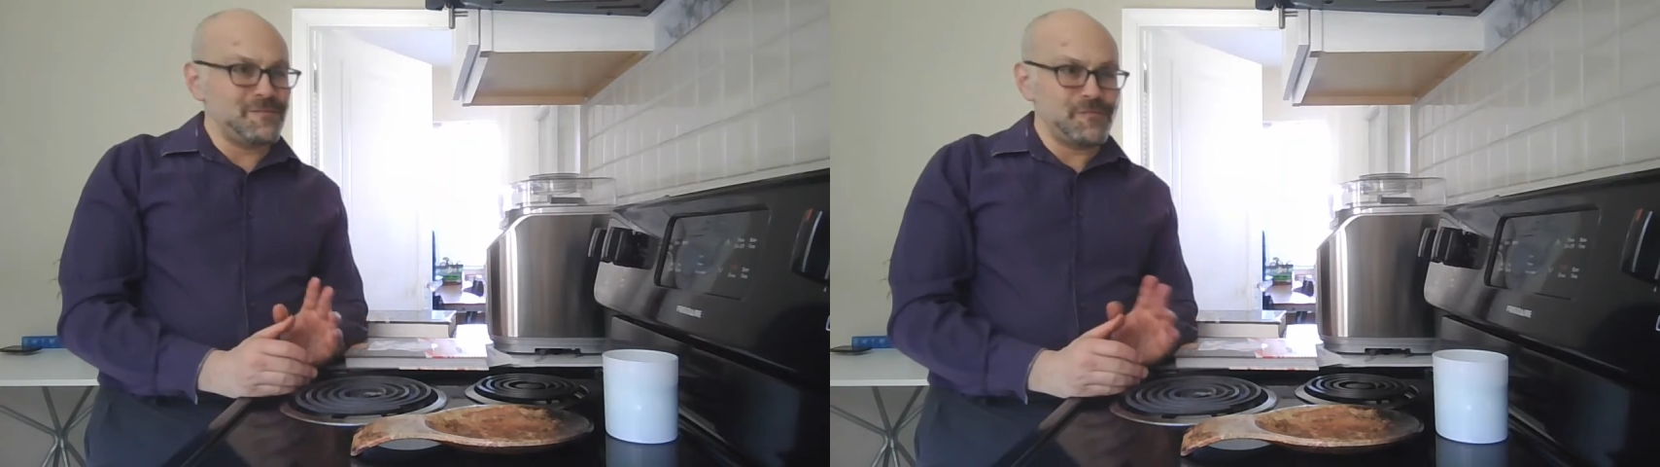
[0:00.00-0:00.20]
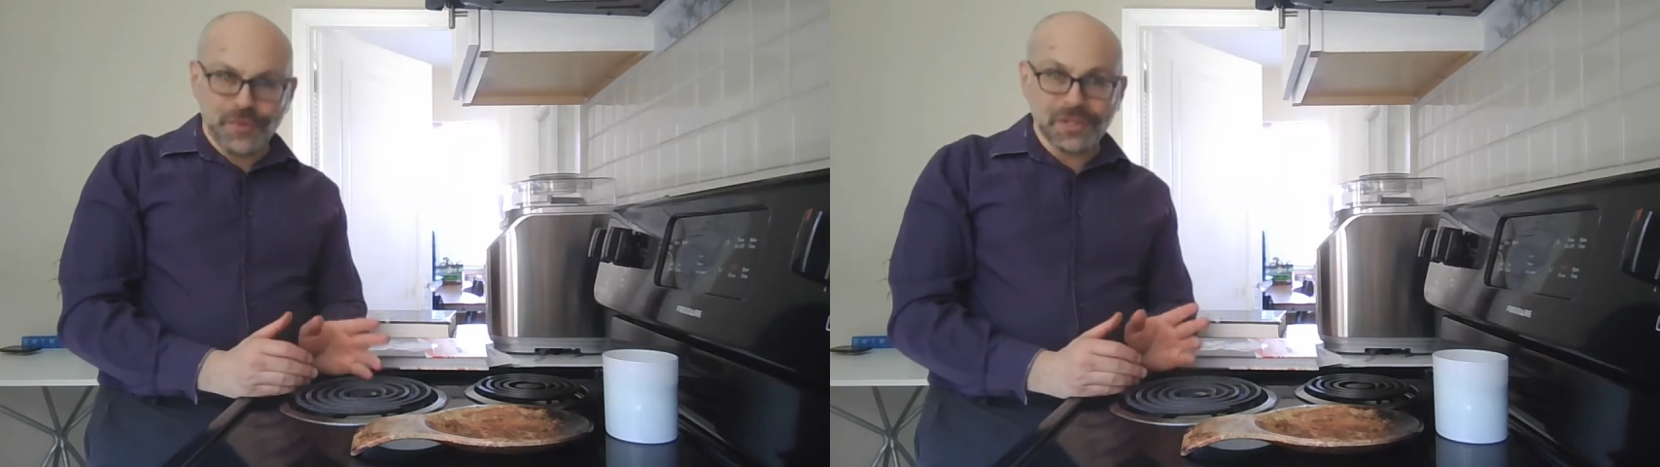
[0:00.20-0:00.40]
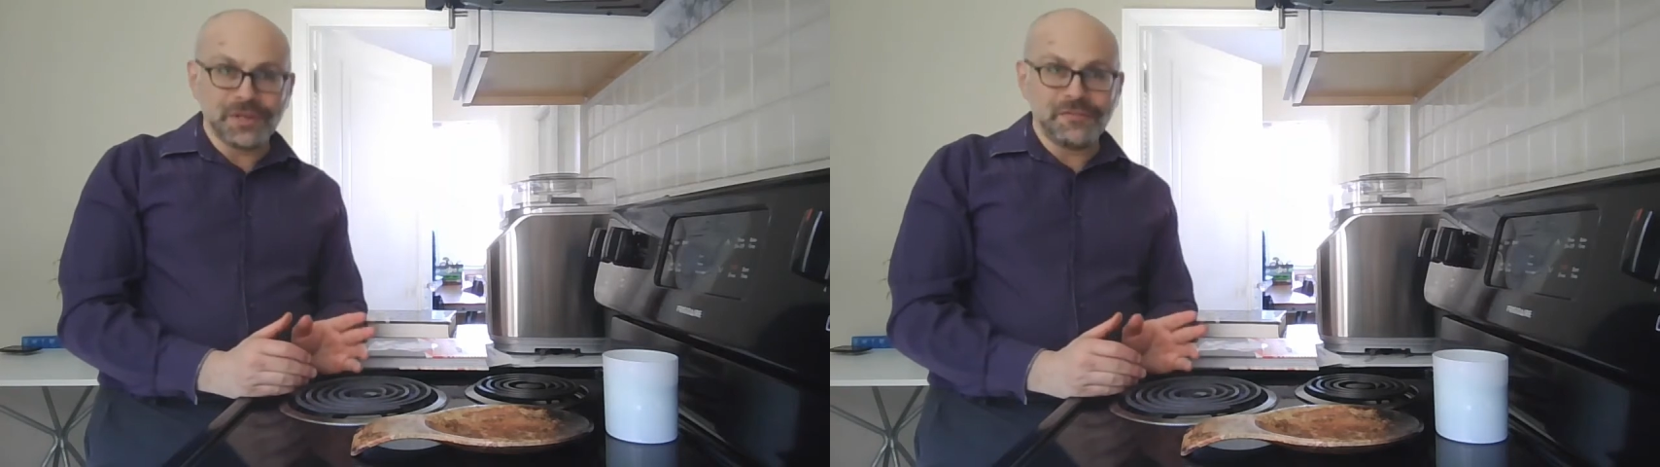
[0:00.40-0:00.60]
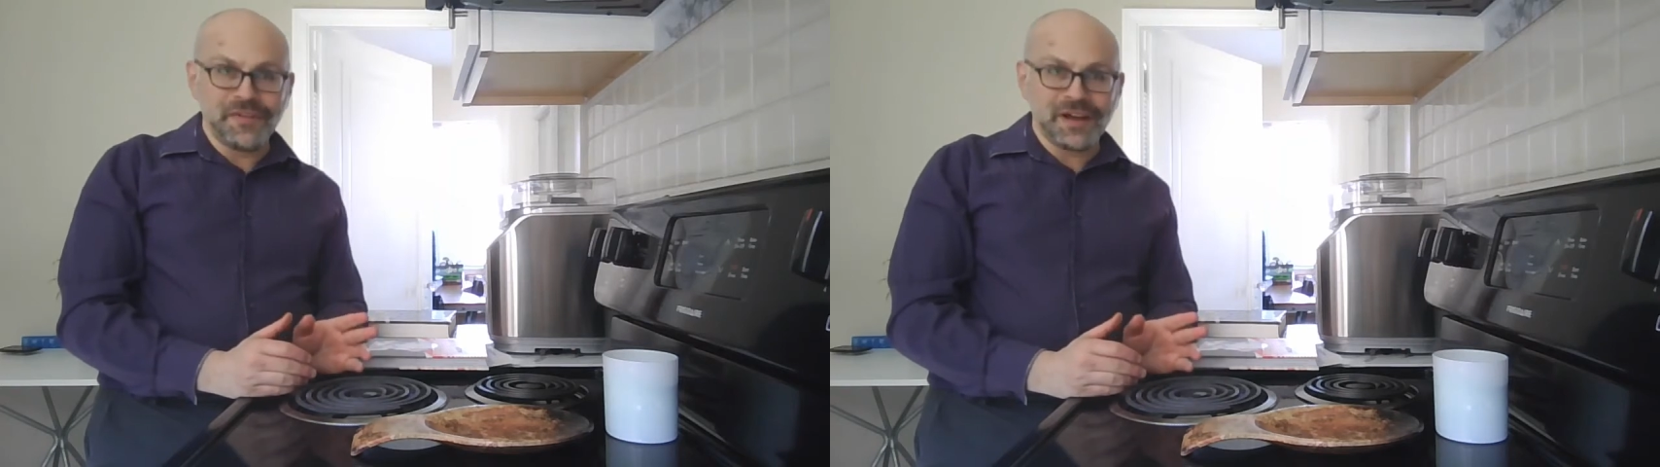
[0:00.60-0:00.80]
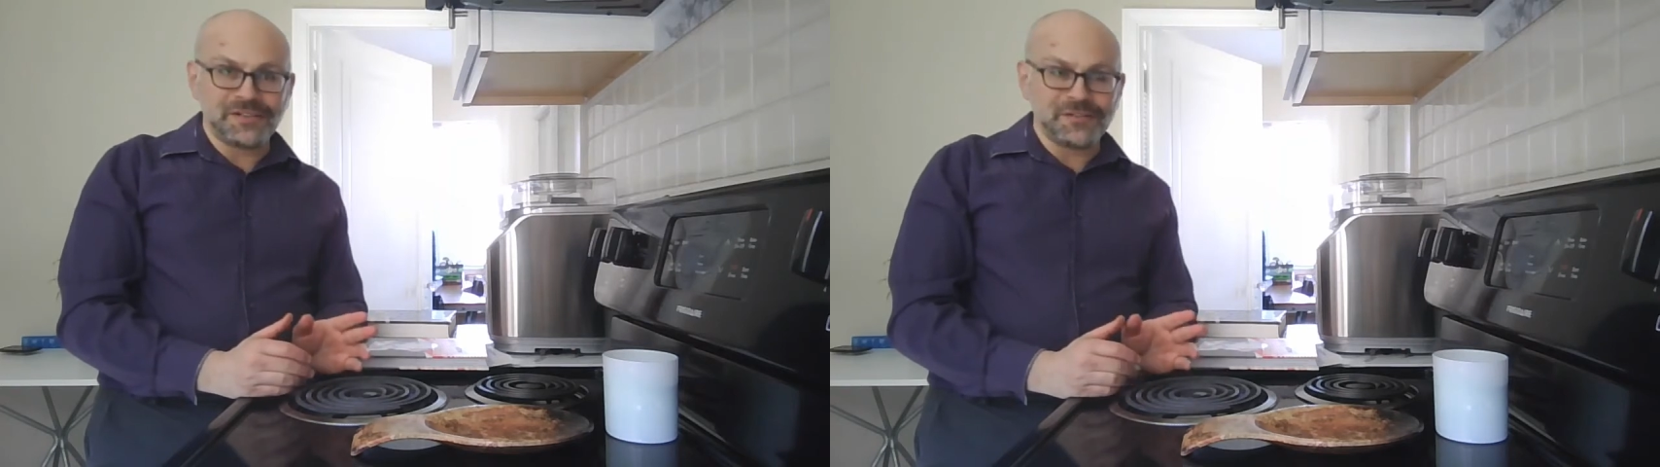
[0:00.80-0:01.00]

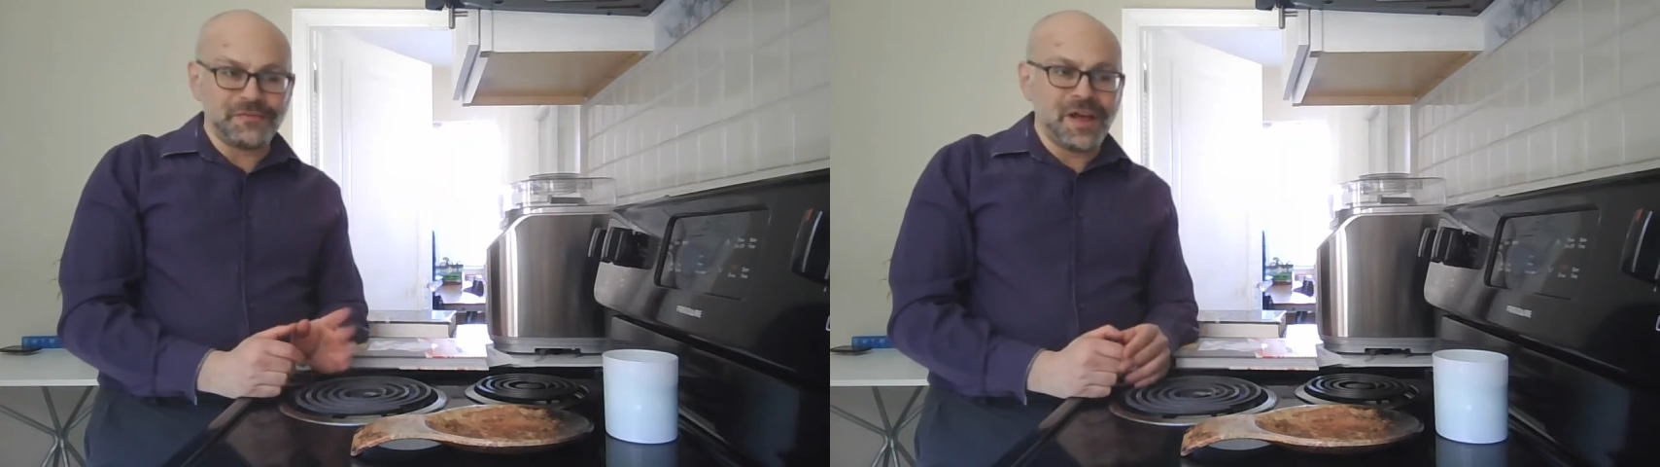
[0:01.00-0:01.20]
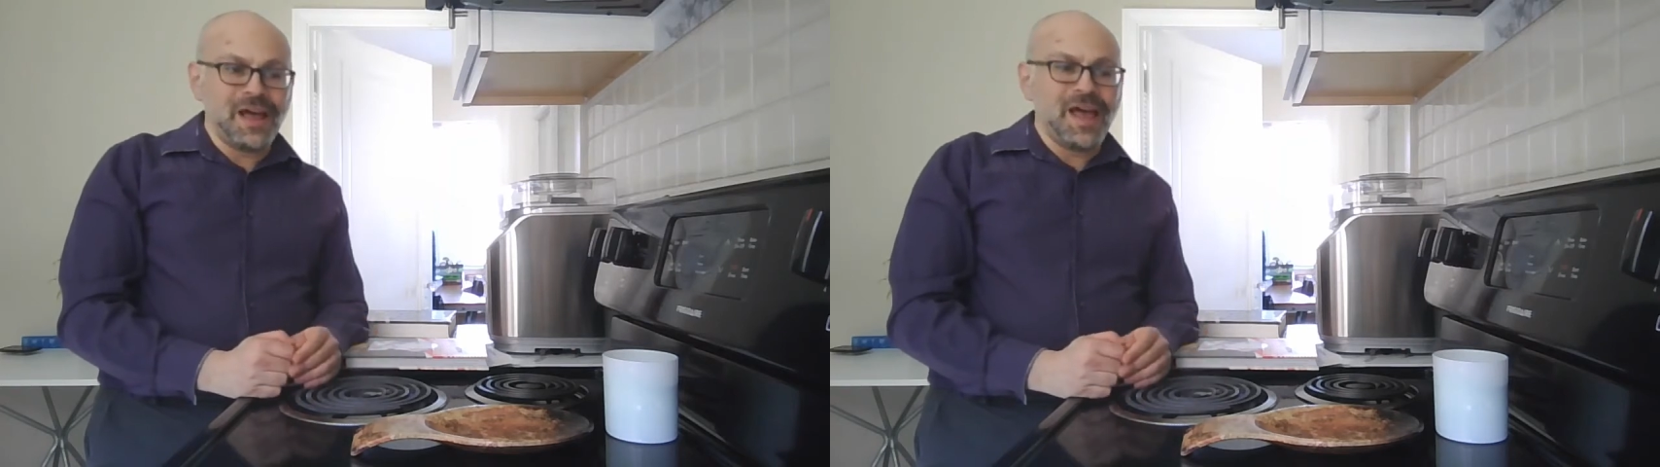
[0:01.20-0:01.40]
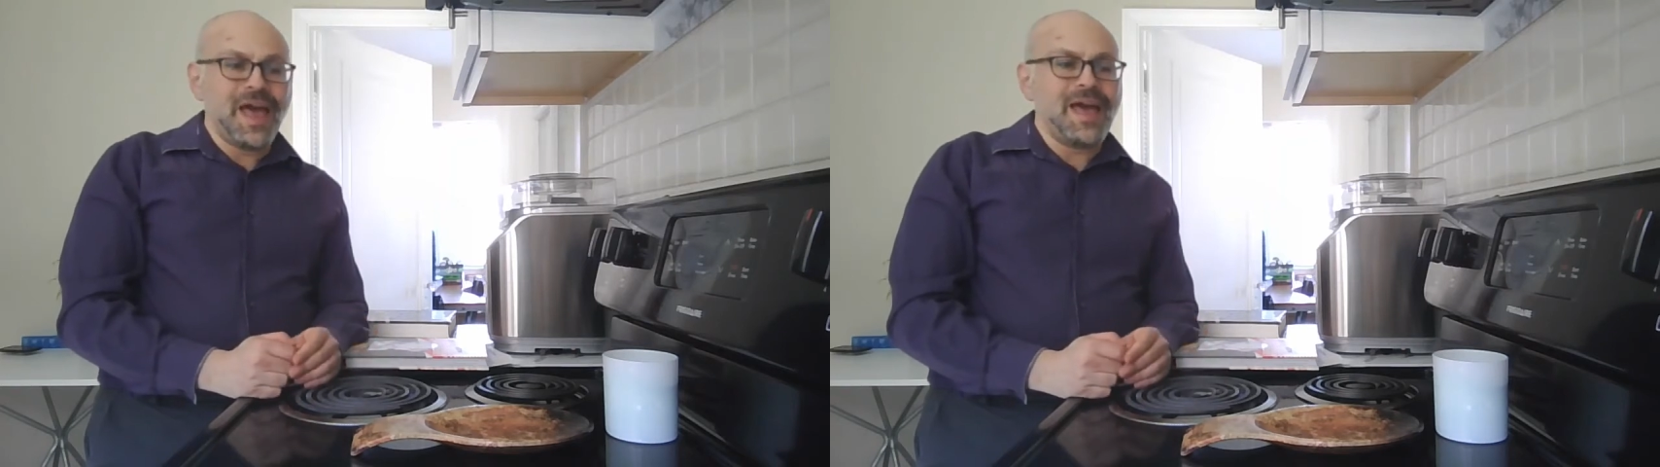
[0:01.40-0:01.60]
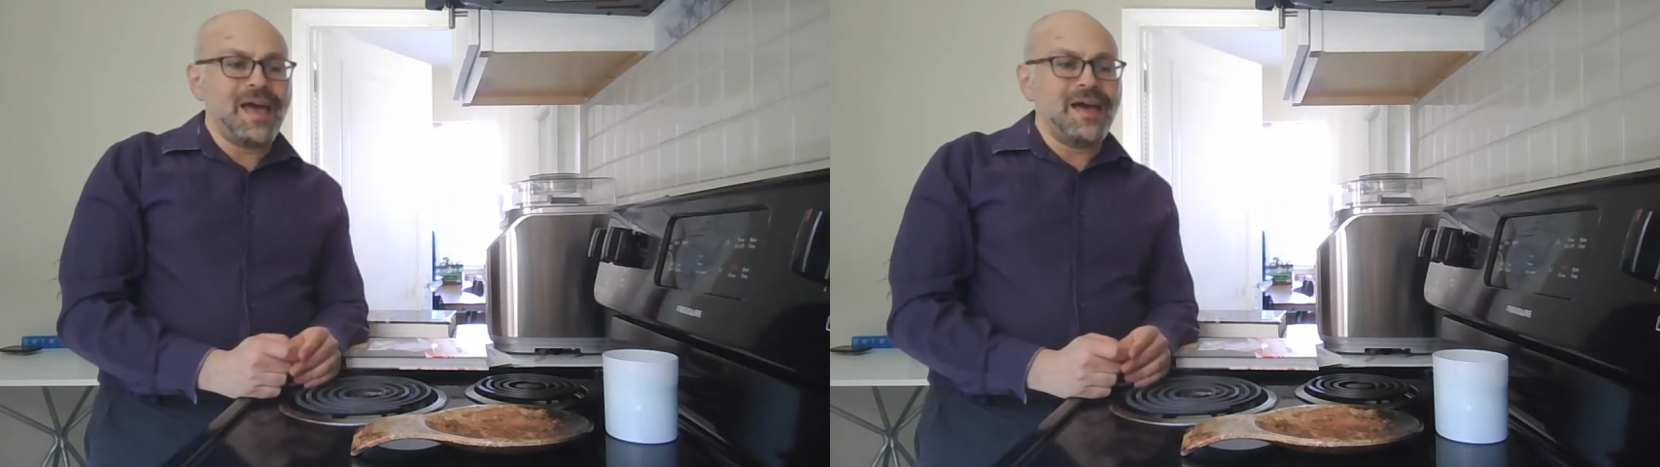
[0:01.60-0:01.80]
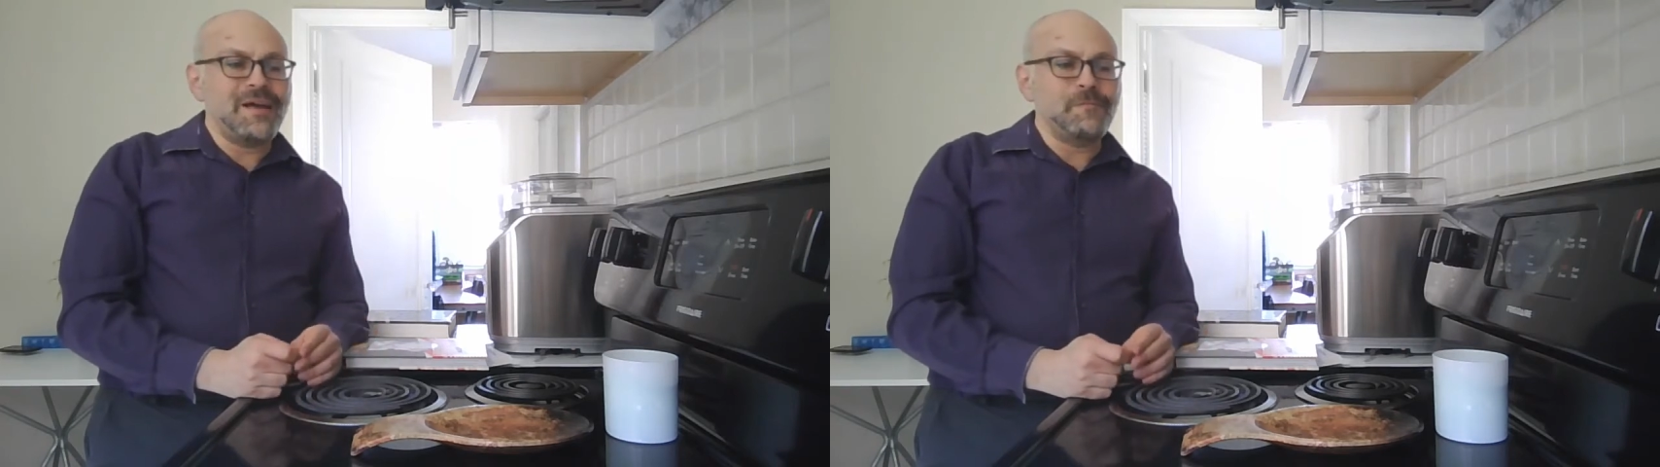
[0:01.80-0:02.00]
effective.
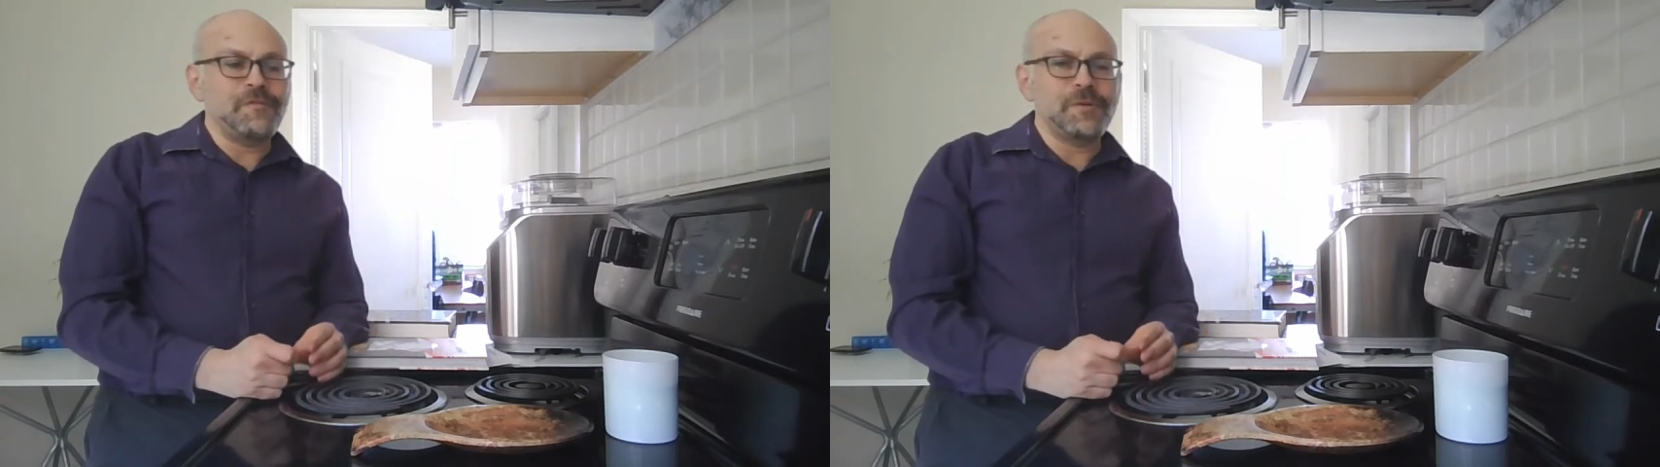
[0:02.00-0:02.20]
And we've